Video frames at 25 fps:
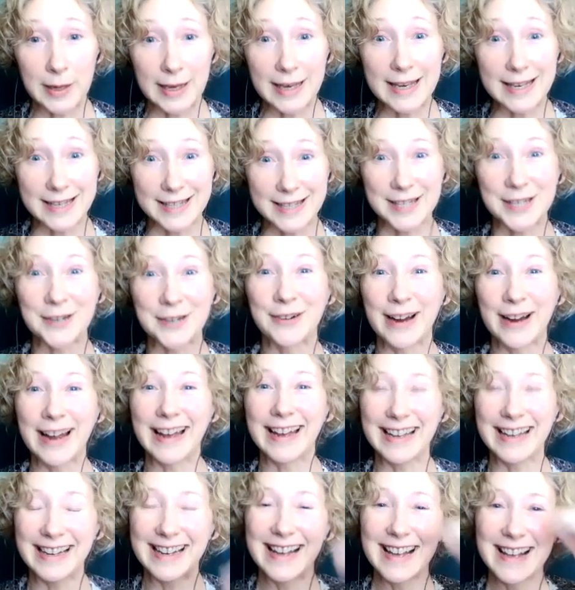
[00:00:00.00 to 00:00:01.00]
weeks
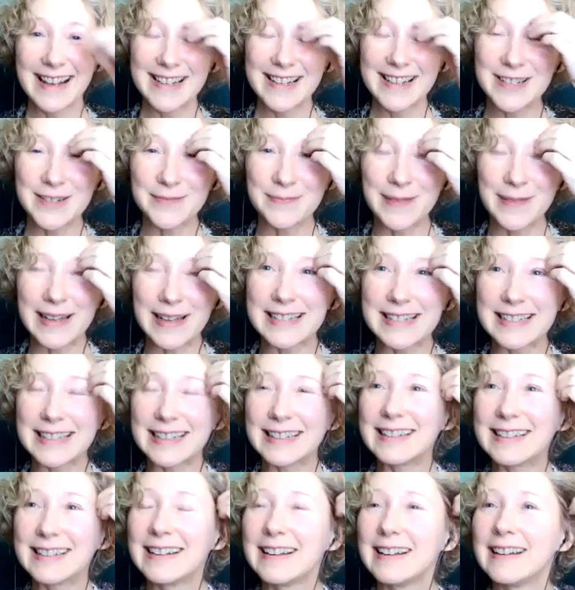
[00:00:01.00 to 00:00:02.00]
right
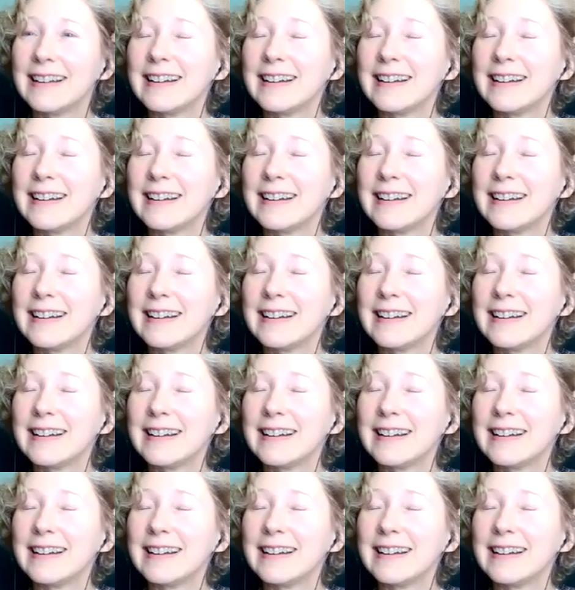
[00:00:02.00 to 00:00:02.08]
depending